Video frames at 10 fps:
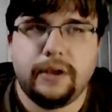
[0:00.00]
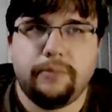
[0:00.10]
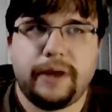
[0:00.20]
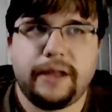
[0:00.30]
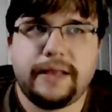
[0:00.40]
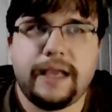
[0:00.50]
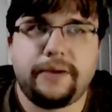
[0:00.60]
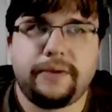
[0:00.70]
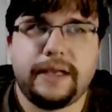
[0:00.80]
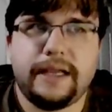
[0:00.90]
But the
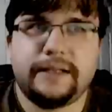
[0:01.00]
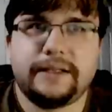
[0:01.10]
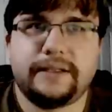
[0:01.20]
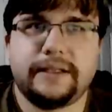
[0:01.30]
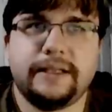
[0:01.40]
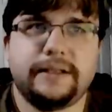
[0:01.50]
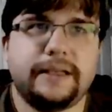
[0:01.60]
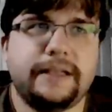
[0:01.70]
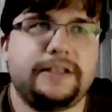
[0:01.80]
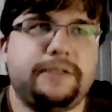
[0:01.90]
other thing is
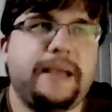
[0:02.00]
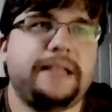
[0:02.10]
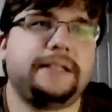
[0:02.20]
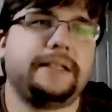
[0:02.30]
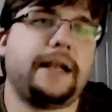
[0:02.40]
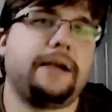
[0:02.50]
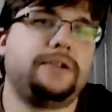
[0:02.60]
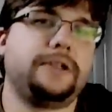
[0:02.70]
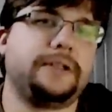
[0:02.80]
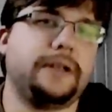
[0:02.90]
it spaces it out
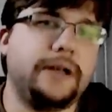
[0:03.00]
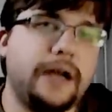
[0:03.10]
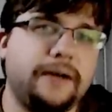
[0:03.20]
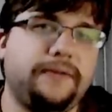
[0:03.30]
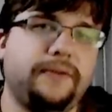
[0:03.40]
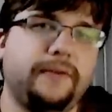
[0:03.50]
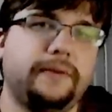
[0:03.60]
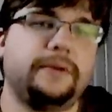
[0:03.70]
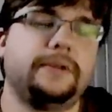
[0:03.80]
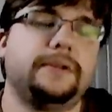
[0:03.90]
just enough
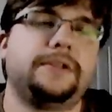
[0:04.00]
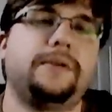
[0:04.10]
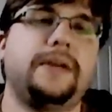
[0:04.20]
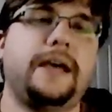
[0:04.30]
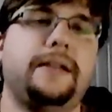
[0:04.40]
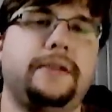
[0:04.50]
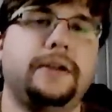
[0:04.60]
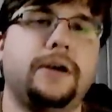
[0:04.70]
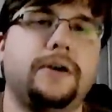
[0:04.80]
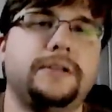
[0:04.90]
so that the
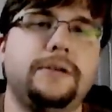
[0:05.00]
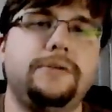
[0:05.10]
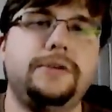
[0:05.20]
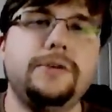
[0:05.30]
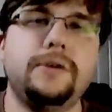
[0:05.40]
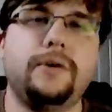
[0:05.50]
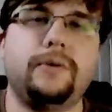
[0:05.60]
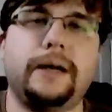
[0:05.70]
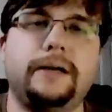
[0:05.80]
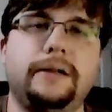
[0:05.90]
cards that you do know
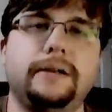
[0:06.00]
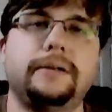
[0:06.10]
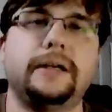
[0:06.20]
well,